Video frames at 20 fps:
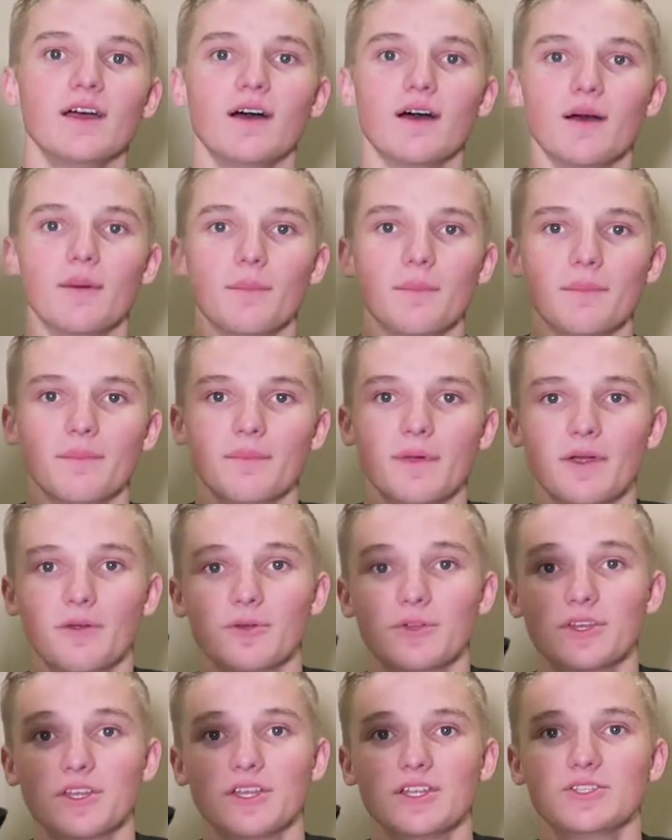I
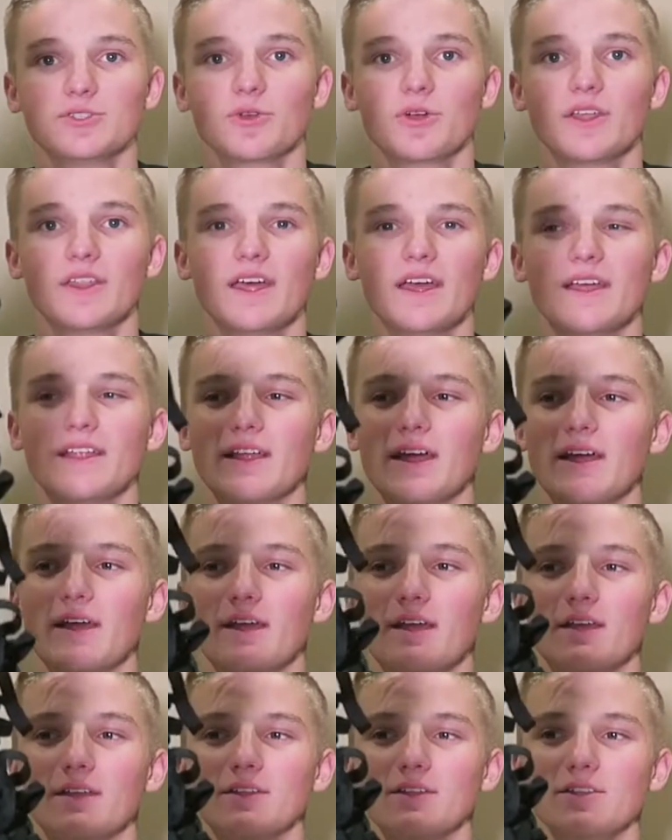really enjoy
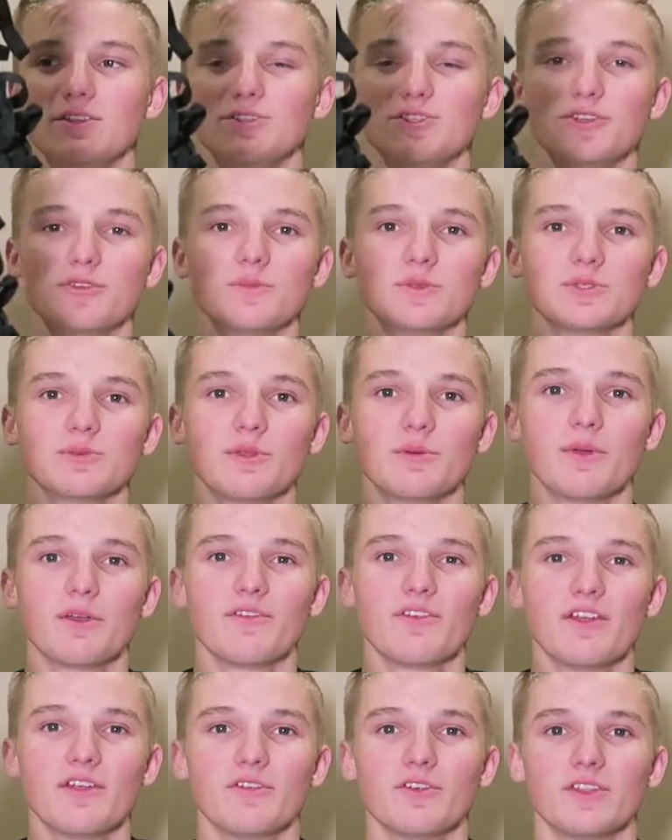that. Zoom is one of my
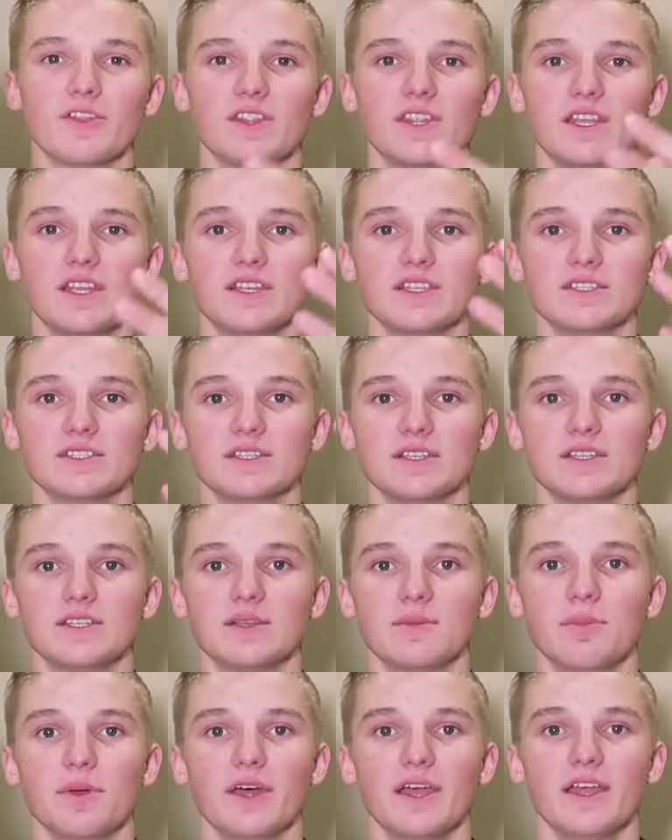favorite things
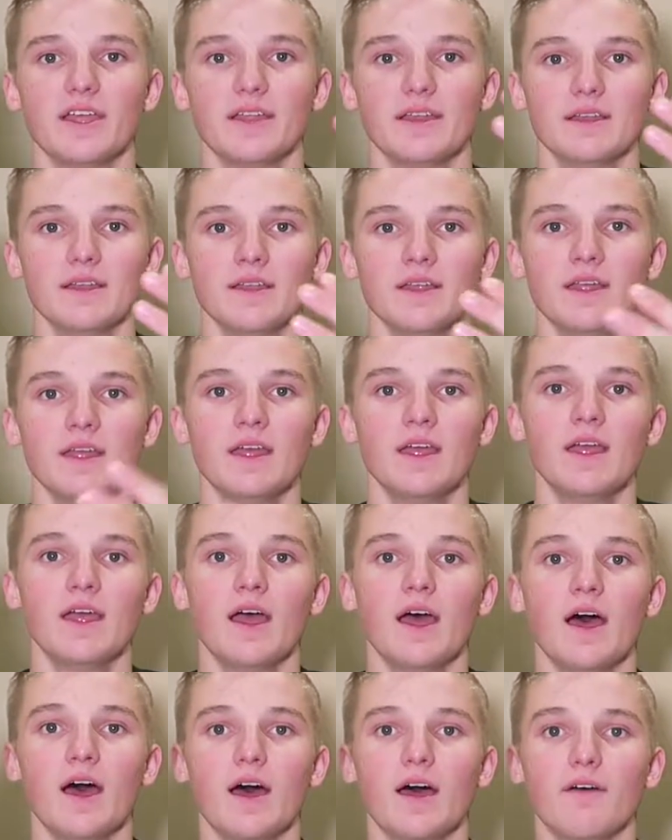to play in
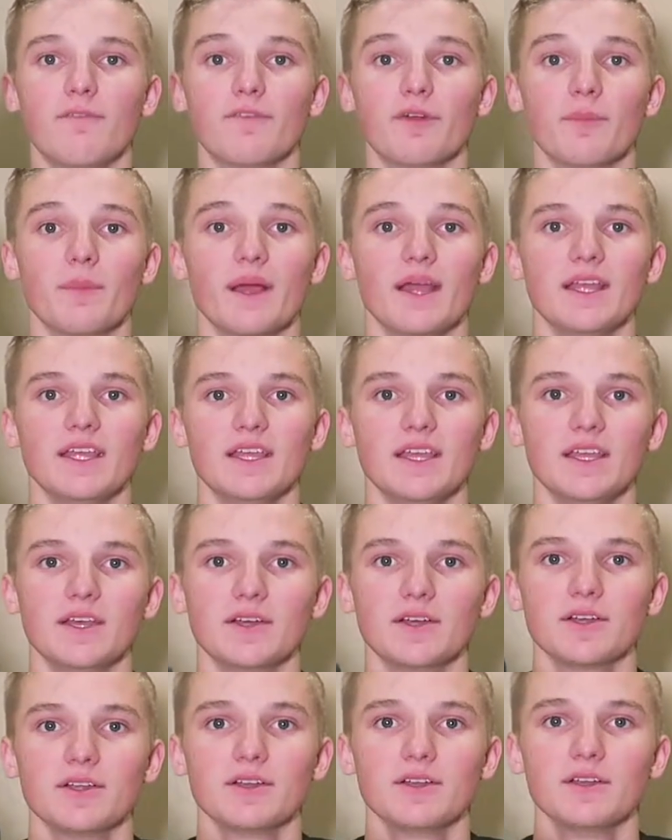for my
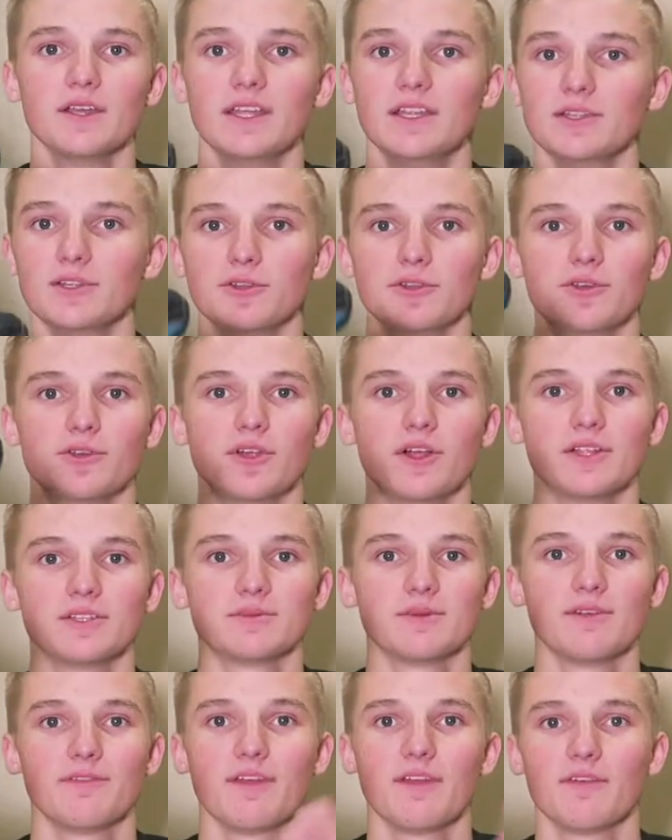heel, and Lunarlon is
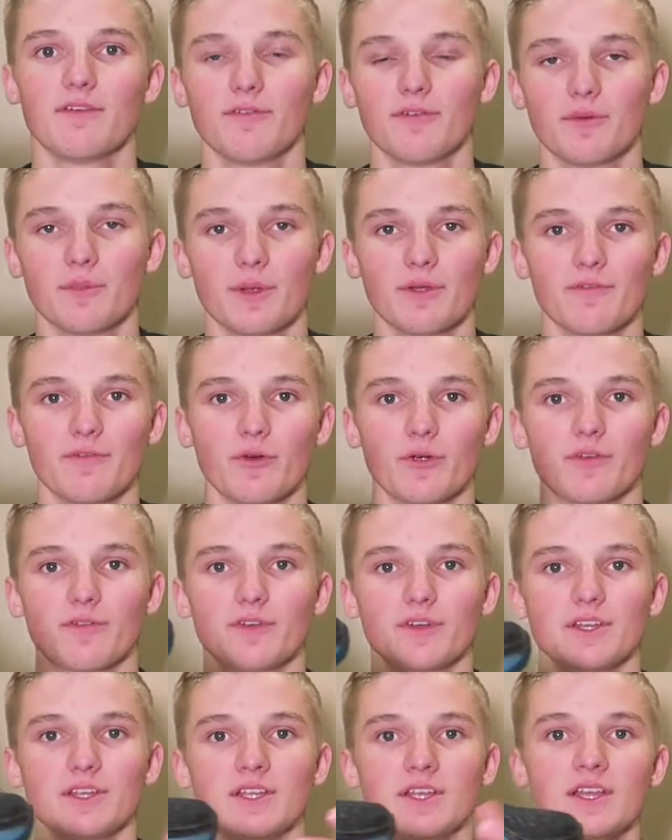my favorite for my
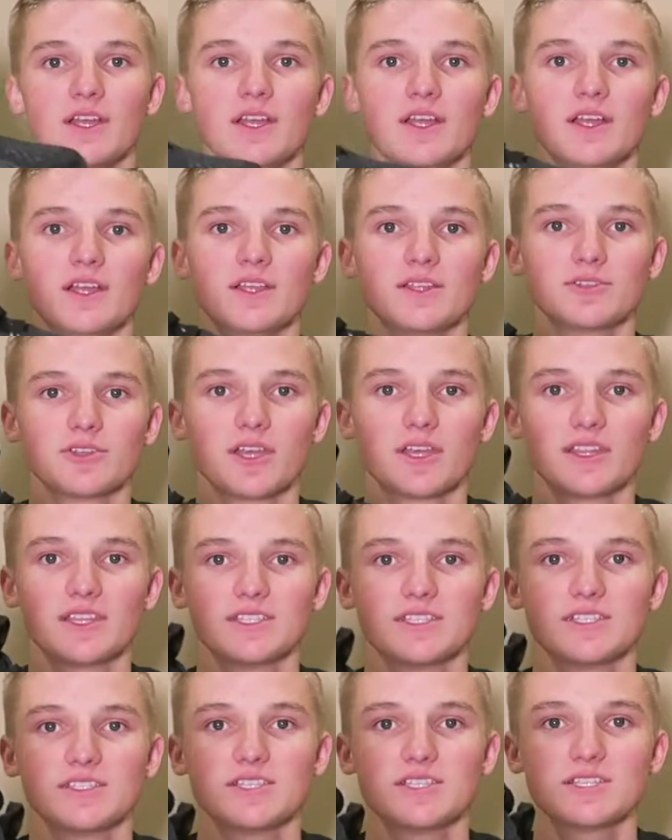forefoot. So like
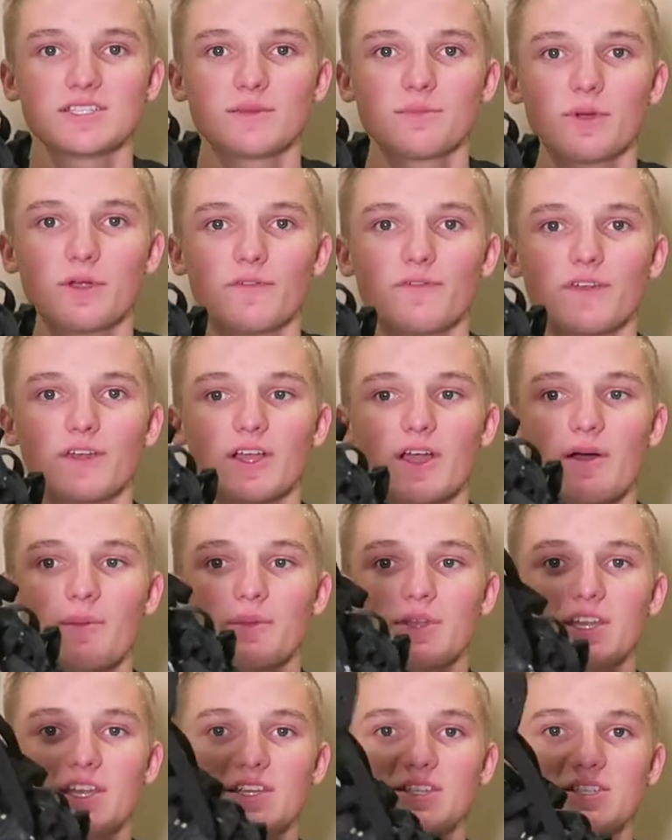this is just the perfect
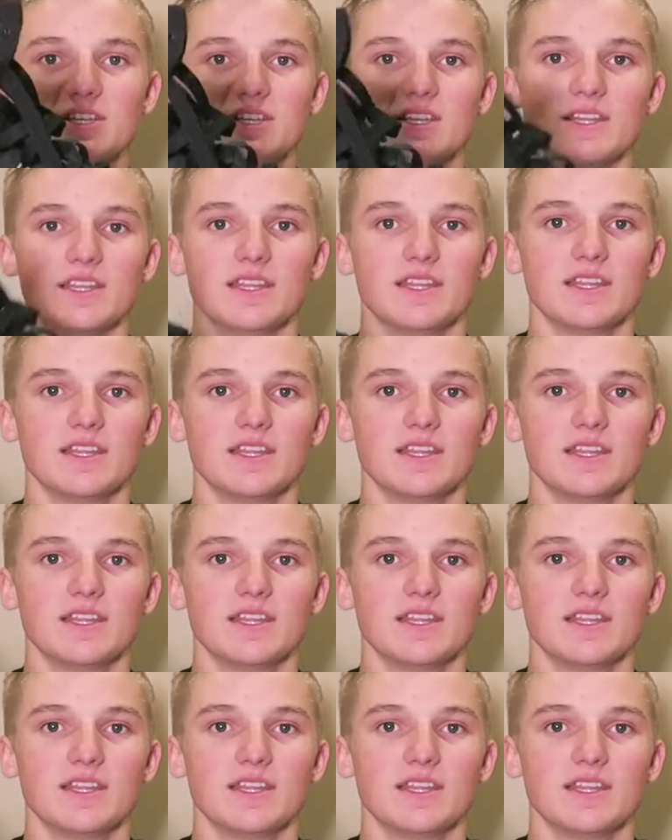combination.